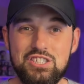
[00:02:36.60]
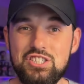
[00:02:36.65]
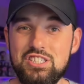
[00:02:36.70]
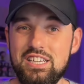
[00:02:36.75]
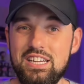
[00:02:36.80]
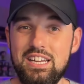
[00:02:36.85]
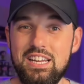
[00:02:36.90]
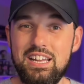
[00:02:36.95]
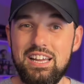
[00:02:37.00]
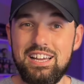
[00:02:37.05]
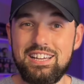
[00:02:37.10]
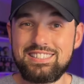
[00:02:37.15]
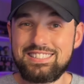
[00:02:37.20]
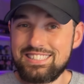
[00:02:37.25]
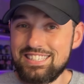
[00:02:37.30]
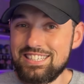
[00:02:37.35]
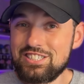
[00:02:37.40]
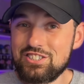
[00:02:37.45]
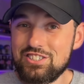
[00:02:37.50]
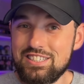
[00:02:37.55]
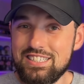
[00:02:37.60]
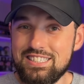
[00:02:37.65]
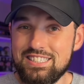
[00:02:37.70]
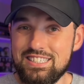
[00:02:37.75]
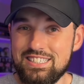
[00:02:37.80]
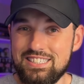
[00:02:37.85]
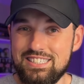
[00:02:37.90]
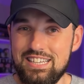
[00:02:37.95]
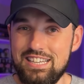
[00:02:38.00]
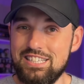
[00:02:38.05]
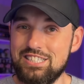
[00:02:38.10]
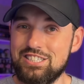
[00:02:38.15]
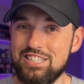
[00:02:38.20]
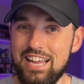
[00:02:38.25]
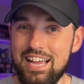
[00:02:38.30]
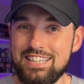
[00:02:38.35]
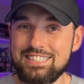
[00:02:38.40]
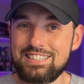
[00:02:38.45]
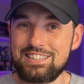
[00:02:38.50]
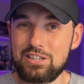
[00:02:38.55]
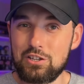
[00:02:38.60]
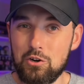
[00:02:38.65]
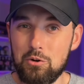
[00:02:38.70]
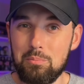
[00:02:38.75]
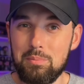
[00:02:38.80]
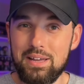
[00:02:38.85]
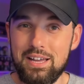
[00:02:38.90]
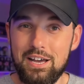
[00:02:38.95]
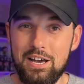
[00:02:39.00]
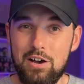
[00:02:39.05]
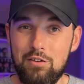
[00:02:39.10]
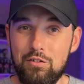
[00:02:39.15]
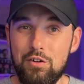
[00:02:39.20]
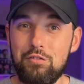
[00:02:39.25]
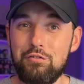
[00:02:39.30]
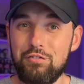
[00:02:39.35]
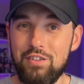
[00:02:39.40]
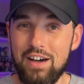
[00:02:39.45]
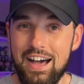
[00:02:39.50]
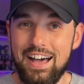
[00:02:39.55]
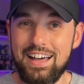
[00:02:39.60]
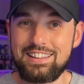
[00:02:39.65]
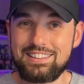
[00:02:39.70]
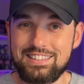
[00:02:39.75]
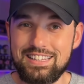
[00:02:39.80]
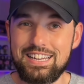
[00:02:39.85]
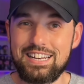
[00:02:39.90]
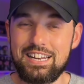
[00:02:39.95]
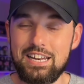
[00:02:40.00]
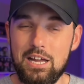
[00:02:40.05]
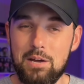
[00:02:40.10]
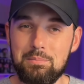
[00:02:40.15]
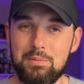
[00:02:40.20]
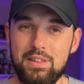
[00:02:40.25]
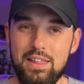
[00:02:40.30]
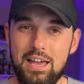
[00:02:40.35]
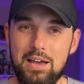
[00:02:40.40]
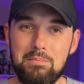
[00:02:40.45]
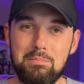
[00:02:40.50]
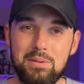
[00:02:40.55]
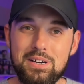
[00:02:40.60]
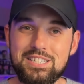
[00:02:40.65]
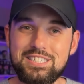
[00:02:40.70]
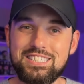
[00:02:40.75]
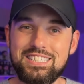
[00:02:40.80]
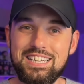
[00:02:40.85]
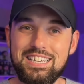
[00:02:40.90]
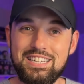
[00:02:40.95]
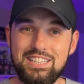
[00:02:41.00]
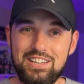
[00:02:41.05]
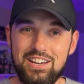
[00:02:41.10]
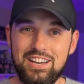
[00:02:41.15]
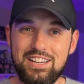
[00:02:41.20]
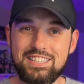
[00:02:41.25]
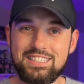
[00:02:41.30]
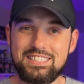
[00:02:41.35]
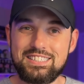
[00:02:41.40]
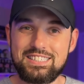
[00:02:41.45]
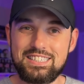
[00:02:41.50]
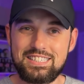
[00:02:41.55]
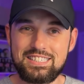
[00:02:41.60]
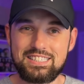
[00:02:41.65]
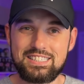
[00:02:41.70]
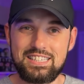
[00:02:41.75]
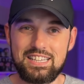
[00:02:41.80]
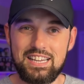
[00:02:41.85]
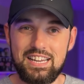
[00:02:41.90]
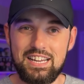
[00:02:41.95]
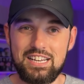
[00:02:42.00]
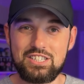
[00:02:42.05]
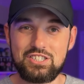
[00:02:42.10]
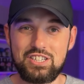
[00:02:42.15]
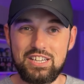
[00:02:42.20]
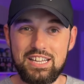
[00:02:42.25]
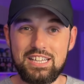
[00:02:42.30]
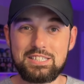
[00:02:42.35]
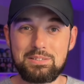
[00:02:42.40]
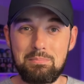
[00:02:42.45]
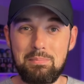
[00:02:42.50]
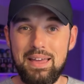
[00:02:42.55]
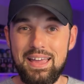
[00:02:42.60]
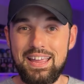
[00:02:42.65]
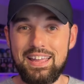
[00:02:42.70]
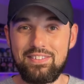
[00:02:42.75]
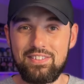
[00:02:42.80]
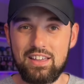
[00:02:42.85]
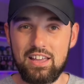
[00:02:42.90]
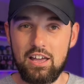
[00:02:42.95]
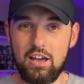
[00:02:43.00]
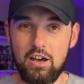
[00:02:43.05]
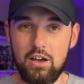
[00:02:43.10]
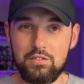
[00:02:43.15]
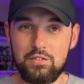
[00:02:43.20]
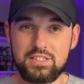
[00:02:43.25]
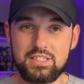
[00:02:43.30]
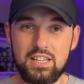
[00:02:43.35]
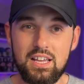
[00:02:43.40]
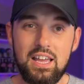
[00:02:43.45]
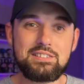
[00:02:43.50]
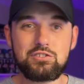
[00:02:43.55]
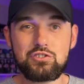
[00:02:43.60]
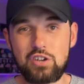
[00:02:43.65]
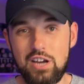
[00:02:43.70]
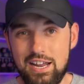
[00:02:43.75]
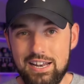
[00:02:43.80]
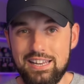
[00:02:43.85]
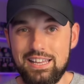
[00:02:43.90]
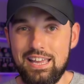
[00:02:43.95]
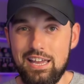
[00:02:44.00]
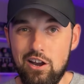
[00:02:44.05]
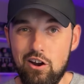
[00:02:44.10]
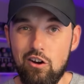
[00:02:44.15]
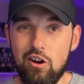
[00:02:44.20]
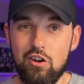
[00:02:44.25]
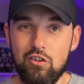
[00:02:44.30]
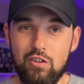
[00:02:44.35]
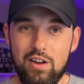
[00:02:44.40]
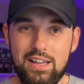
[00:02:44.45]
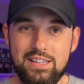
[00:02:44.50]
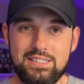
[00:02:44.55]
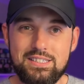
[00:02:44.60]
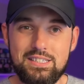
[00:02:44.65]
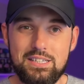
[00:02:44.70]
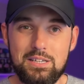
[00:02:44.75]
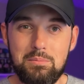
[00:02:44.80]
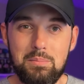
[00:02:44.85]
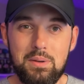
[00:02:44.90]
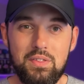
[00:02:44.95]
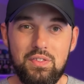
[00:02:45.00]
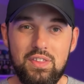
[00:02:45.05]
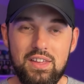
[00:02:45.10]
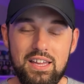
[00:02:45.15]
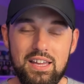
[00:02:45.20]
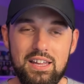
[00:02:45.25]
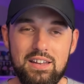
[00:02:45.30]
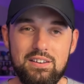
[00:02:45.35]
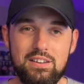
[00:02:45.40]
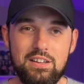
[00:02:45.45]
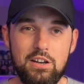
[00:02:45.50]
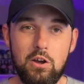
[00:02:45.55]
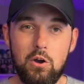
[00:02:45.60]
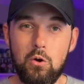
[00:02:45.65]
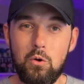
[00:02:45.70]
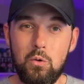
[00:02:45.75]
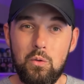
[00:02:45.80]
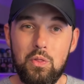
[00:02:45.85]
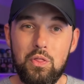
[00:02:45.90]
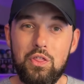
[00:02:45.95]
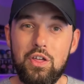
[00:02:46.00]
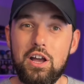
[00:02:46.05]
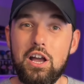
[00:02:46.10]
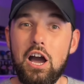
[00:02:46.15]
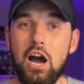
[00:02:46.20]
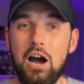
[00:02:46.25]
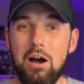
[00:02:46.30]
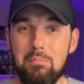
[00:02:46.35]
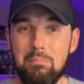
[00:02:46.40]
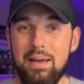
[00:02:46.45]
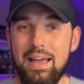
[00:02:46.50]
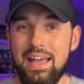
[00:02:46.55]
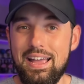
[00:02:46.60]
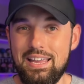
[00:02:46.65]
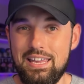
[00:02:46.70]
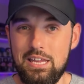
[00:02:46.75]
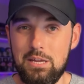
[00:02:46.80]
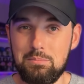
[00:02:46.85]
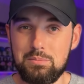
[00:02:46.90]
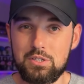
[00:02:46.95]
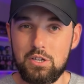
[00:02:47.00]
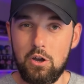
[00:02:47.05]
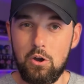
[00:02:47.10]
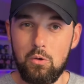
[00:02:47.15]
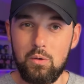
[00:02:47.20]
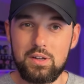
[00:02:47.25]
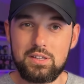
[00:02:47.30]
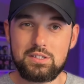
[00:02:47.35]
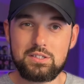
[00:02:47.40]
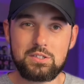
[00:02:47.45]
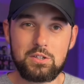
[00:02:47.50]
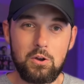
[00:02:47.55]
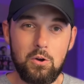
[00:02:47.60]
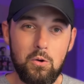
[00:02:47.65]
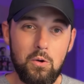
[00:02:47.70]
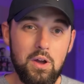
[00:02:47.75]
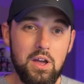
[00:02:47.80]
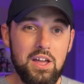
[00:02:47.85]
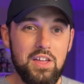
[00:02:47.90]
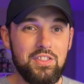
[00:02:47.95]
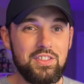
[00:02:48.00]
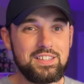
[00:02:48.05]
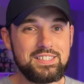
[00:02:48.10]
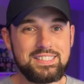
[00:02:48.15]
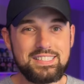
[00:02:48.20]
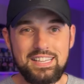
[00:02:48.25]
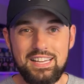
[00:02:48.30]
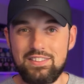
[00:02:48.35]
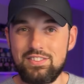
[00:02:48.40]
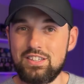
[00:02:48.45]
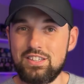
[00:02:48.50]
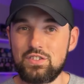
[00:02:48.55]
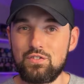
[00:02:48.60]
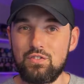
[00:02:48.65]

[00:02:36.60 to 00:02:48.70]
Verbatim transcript: she essentially succeeds. She has a little bit of a fight leading up to that, but she does succeed. She gets Mae in the cuffs, trying to get her arrested, but then, you know, the combat keeps going. So the Sith is